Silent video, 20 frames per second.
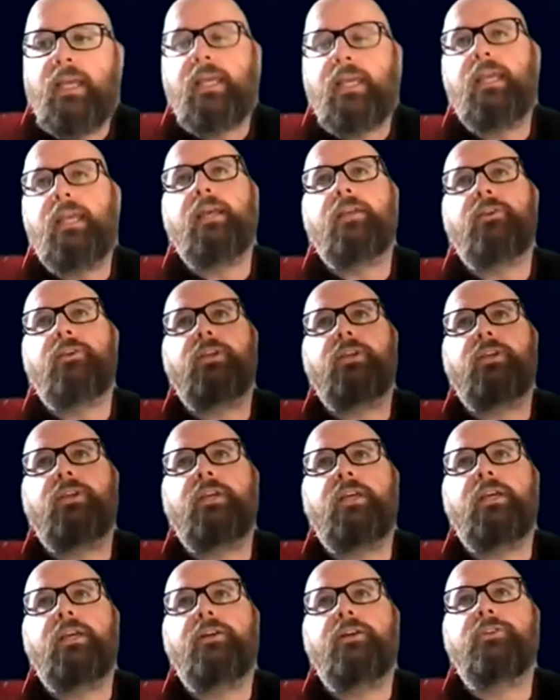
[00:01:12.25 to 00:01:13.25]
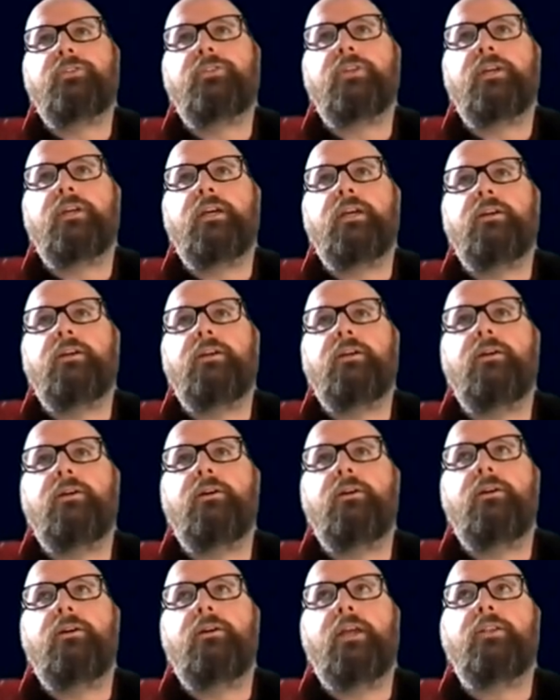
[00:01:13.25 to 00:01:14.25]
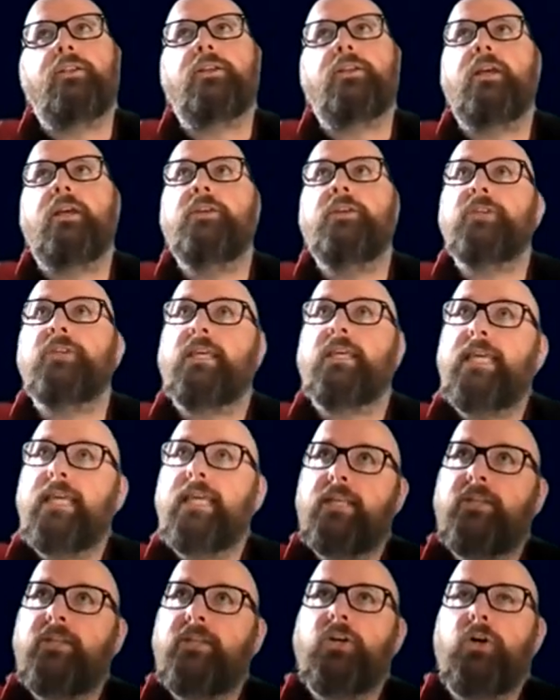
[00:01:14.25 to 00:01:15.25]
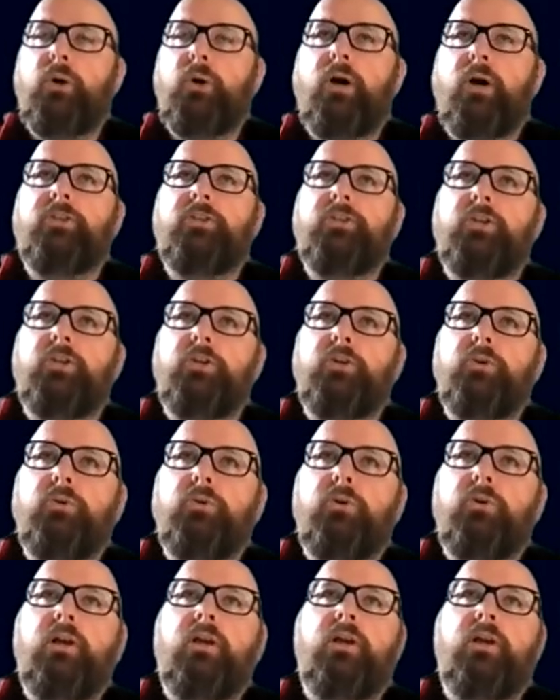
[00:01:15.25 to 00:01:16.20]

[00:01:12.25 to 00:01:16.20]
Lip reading: it is akin to OAuth 2,